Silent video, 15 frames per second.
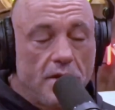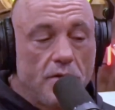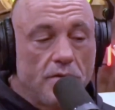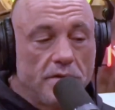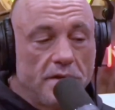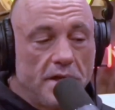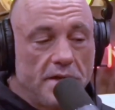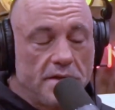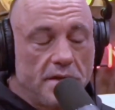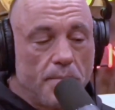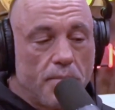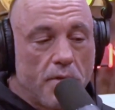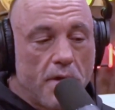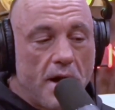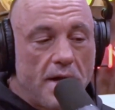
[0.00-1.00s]
old days, in the
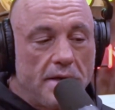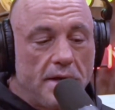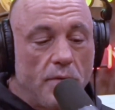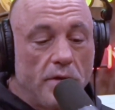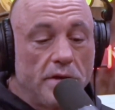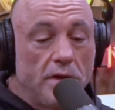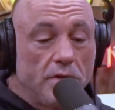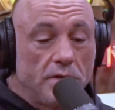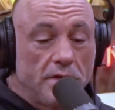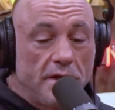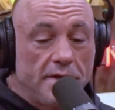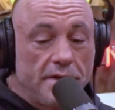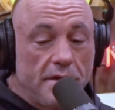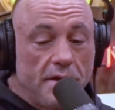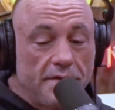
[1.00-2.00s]
Pride day, in the old
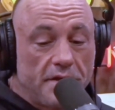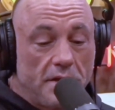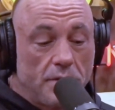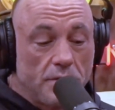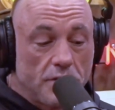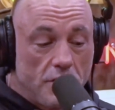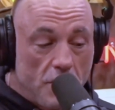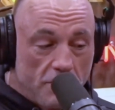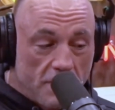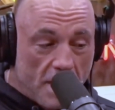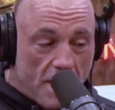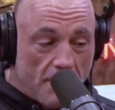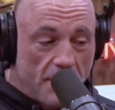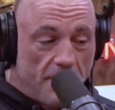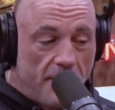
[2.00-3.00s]
days of the UFC, there was no
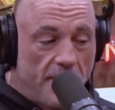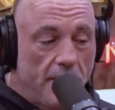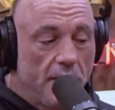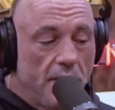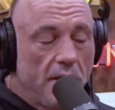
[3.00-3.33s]
time limit.